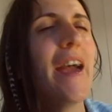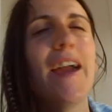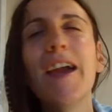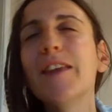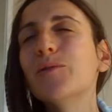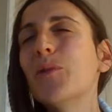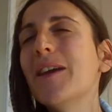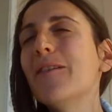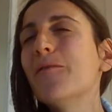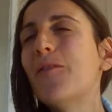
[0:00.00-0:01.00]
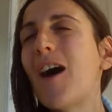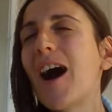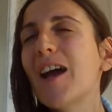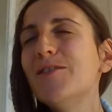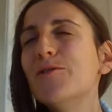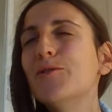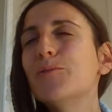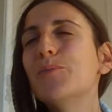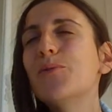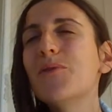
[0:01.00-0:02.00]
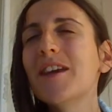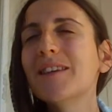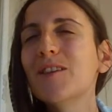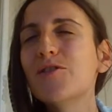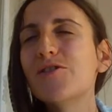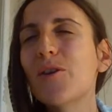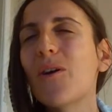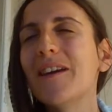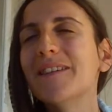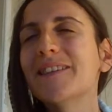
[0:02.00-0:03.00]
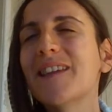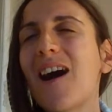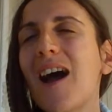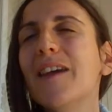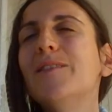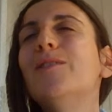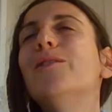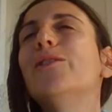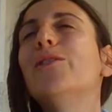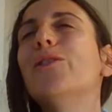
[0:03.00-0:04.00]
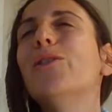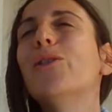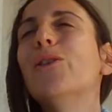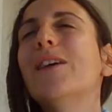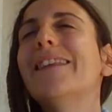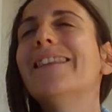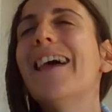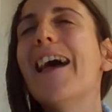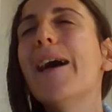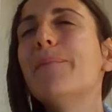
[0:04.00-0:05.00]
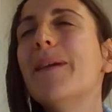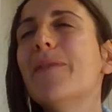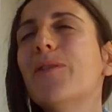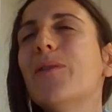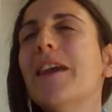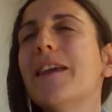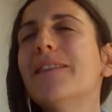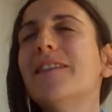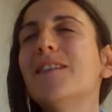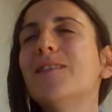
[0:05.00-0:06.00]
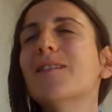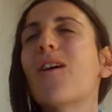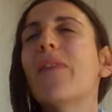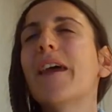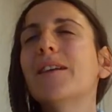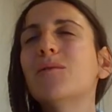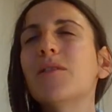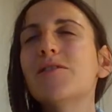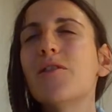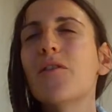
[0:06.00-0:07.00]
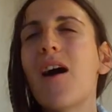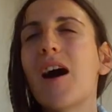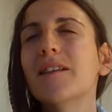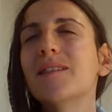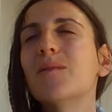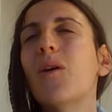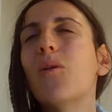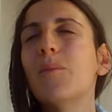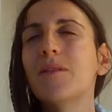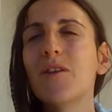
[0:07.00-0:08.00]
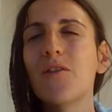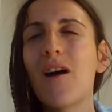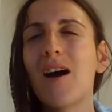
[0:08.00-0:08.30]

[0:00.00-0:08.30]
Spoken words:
And we invite you to bring this joy inside, to tap into it, to connect with your hearts, to open your